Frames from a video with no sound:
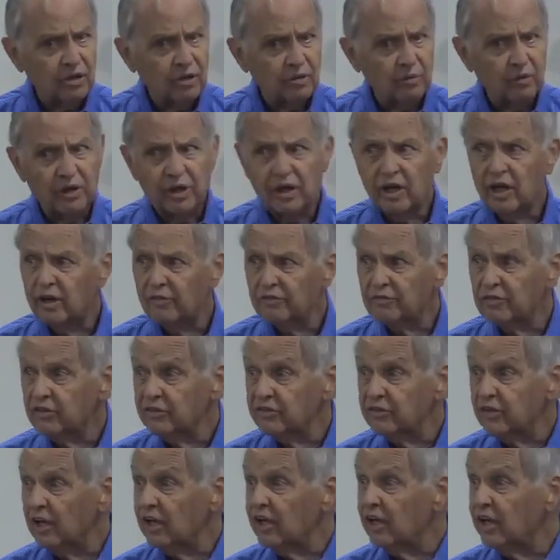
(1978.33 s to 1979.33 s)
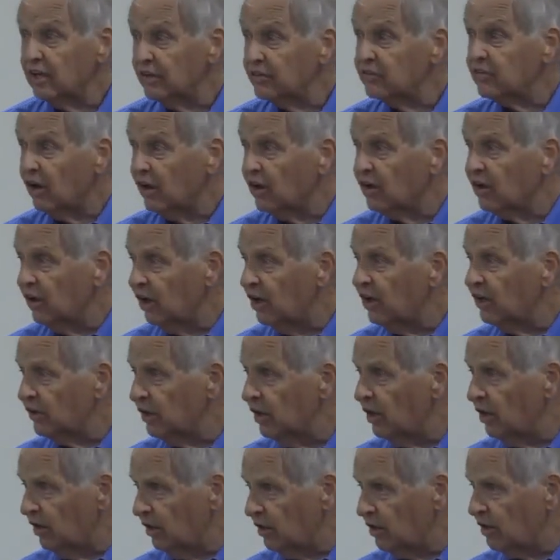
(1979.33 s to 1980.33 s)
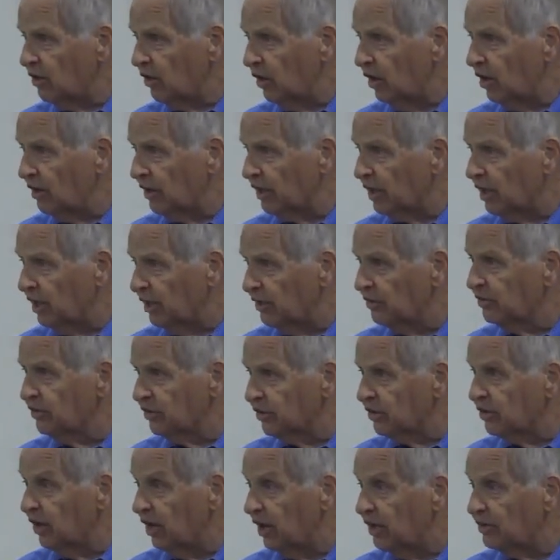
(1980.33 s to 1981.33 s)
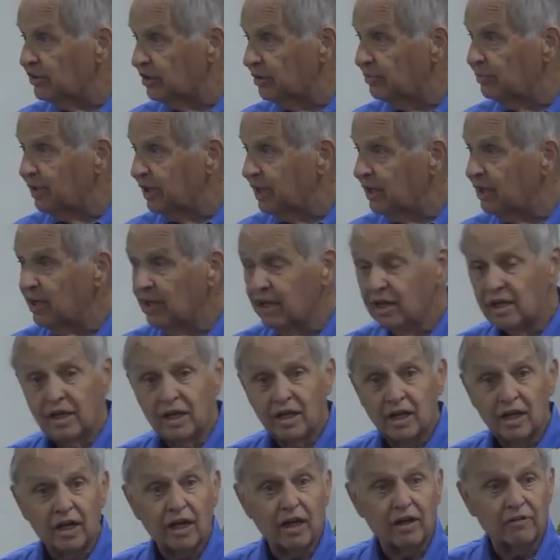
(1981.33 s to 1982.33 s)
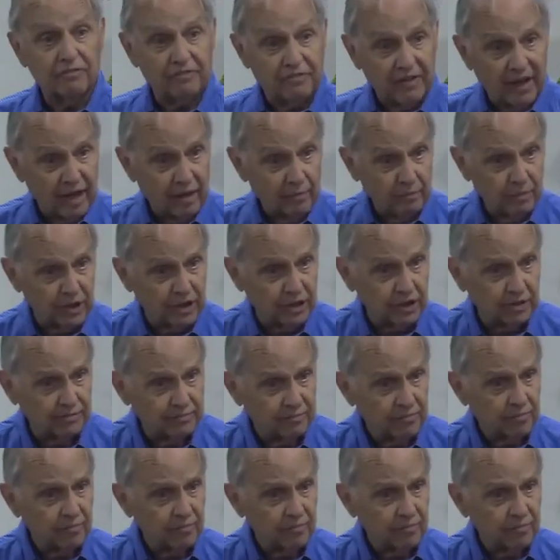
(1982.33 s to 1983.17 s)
we have to say it is our calling under God to be a family,